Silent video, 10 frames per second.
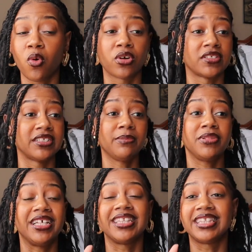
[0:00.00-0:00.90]
Or
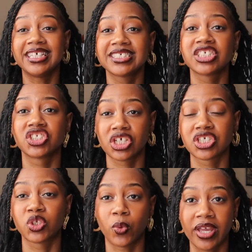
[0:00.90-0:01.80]
simply, this is
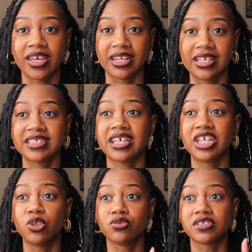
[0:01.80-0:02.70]
just the way it is
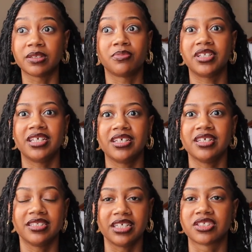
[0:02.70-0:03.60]
and you
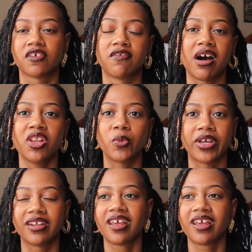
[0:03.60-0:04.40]
simply need to follow it.